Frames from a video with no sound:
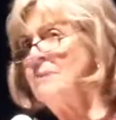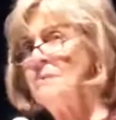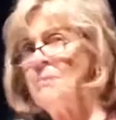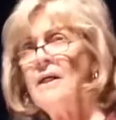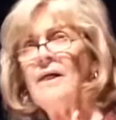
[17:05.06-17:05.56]

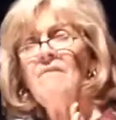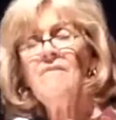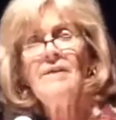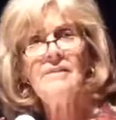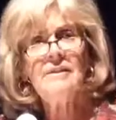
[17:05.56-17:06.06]
Spring, I
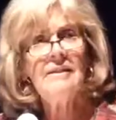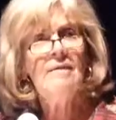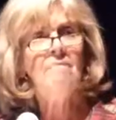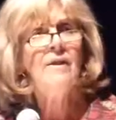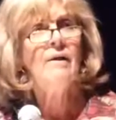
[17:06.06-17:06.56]
found the
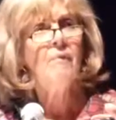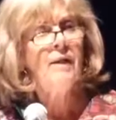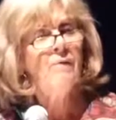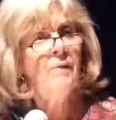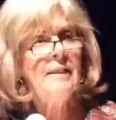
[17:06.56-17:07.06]
same thing. When
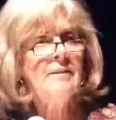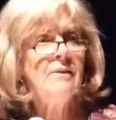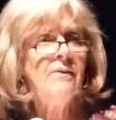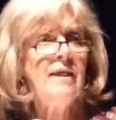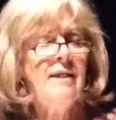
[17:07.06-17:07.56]
I went to
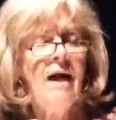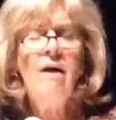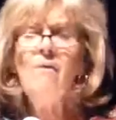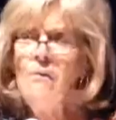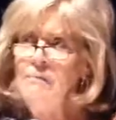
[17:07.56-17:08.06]
the
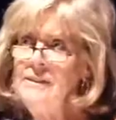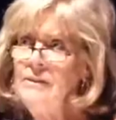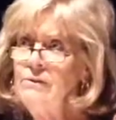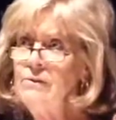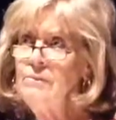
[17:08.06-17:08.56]
young women's
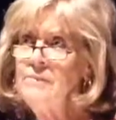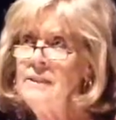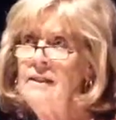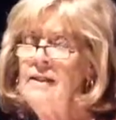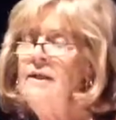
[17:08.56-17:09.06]
groups,
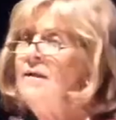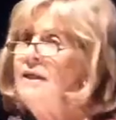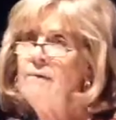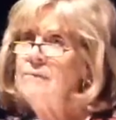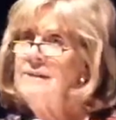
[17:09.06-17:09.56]

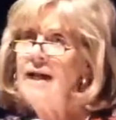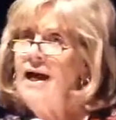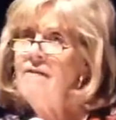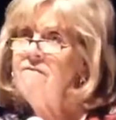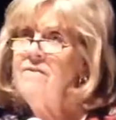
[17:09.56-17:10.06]
it was
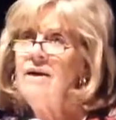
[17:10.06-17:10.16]
half